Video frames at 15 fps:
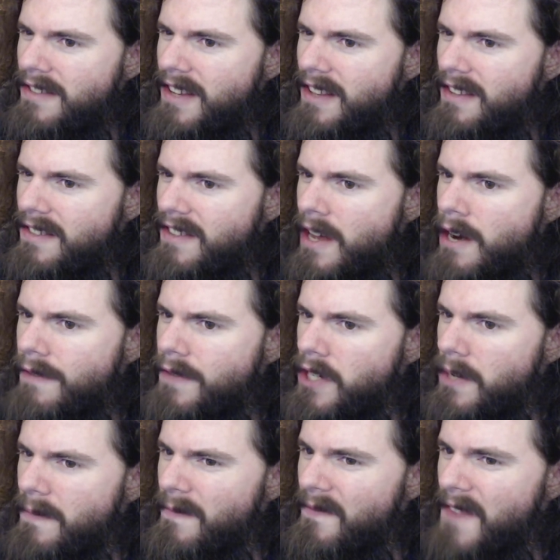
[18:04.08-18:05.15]
at the Center for
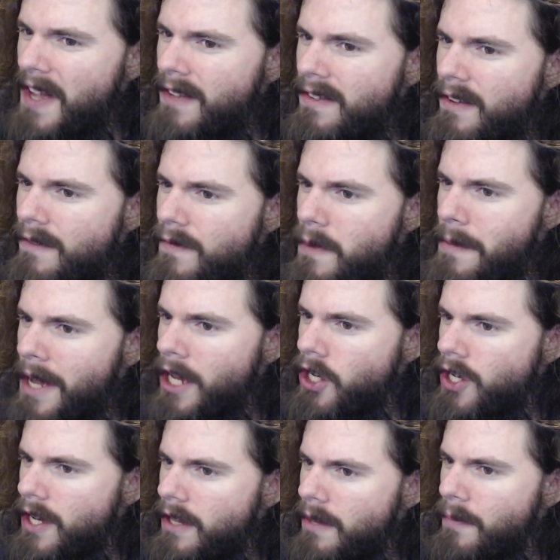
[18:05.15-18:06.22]
Defense
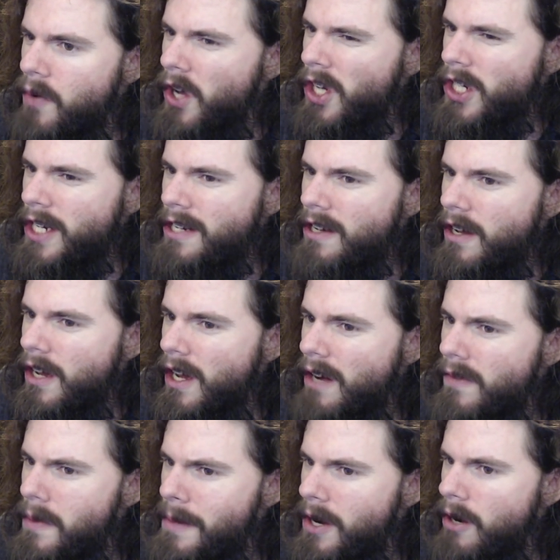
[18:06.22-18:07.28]
Information at the Project of
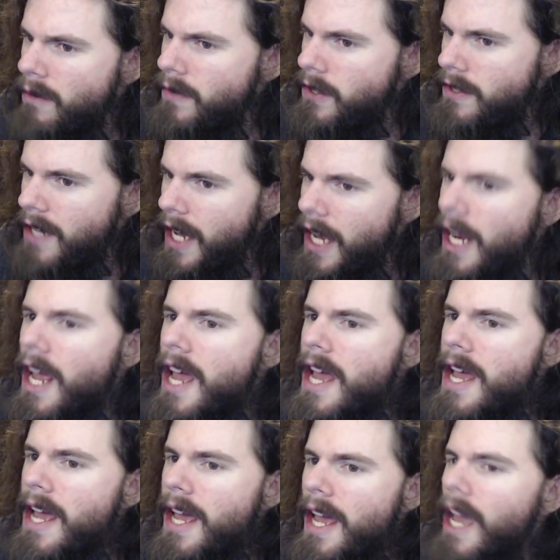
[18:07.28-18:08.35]
Government Oversight.
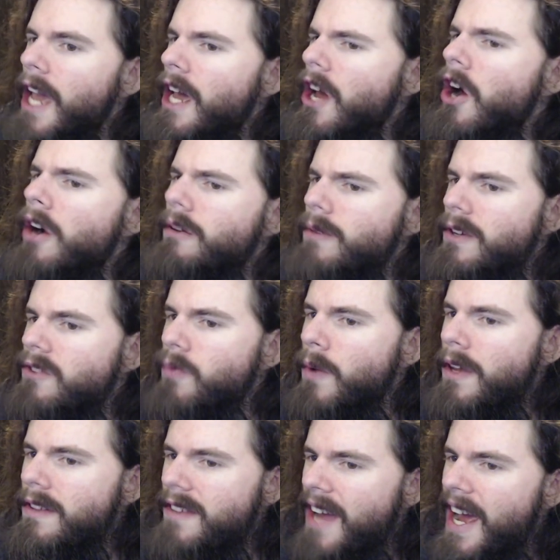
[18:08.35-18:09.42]
And Congress
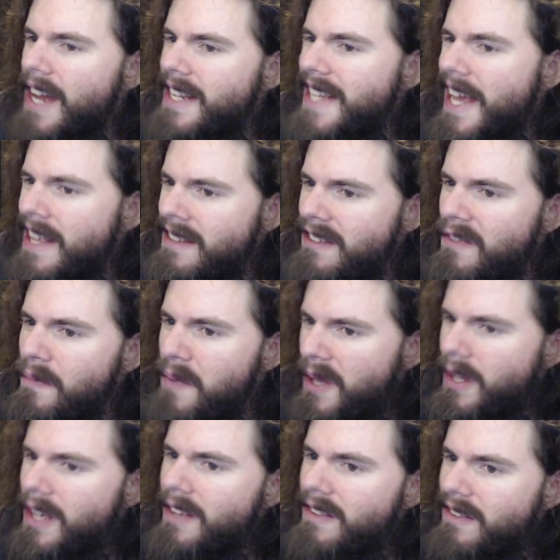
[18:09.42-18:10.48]
wants to add tens of
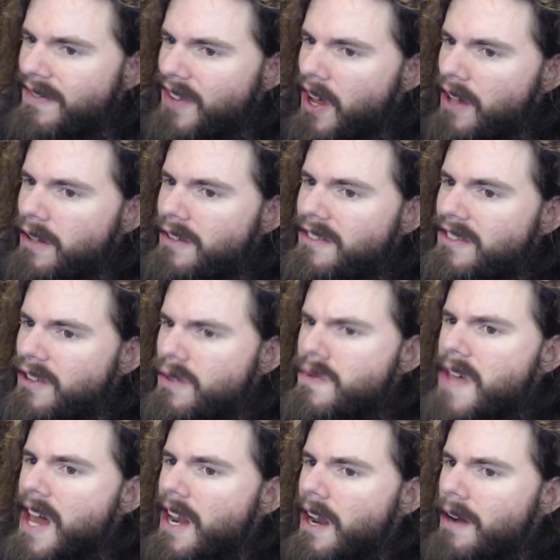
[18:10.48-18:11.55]
billions of dollars to
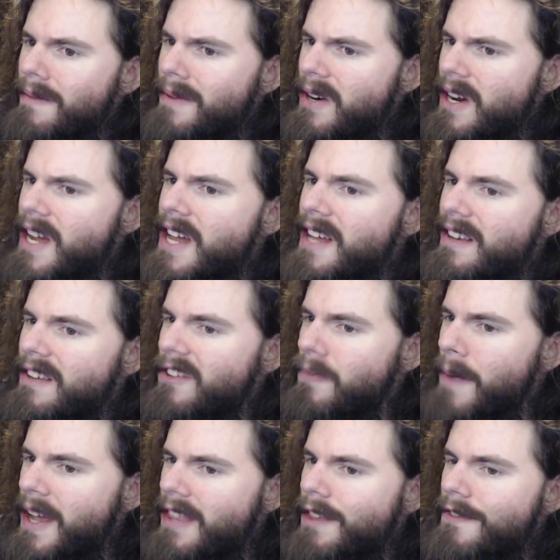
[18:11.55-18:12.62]
that number,
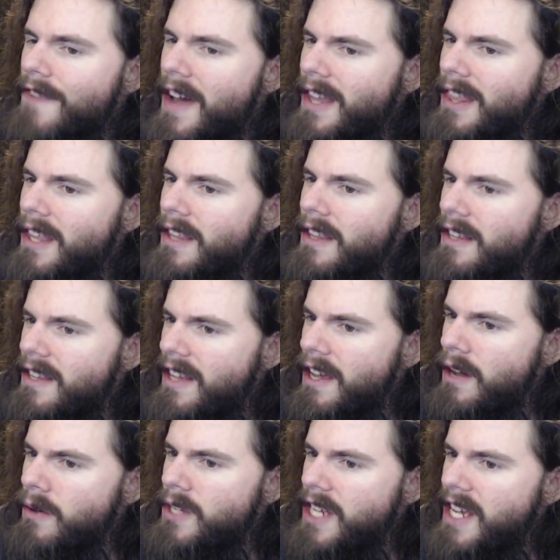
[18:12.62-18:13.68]
despite the fact that the
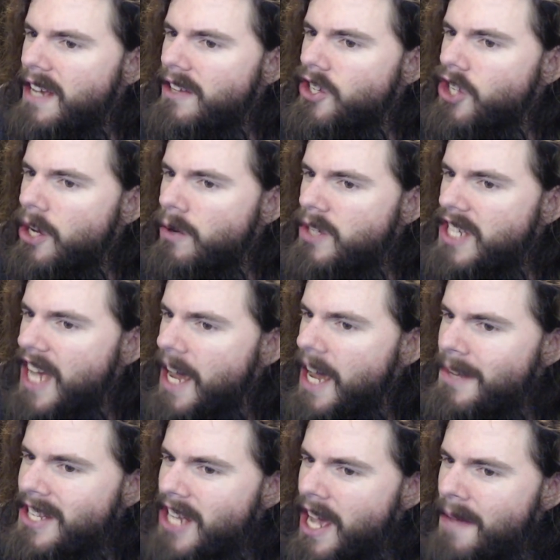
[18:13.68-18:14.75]
DoD has shown
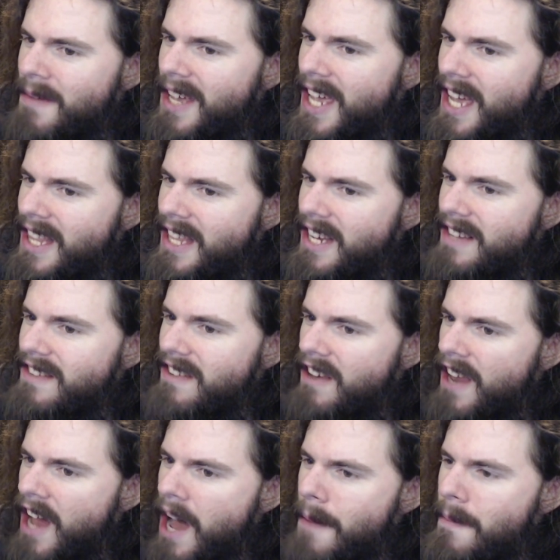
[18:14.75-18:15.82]
time and time again that it's
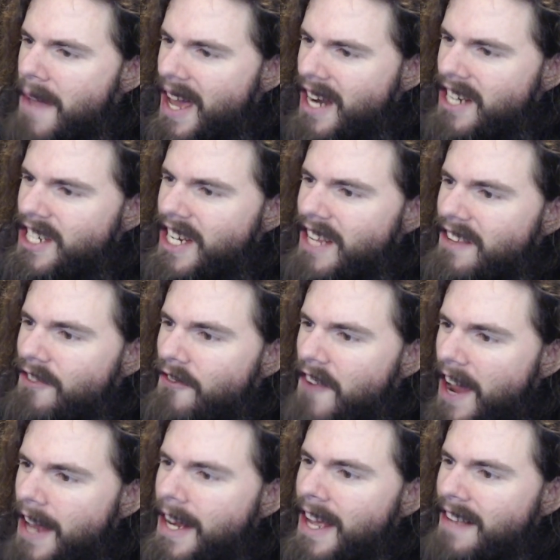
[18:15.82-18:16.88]
not managing its
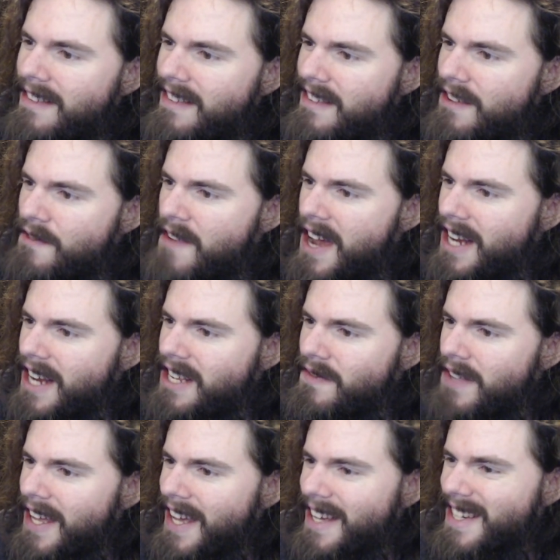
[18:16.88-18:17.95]
finances effectively.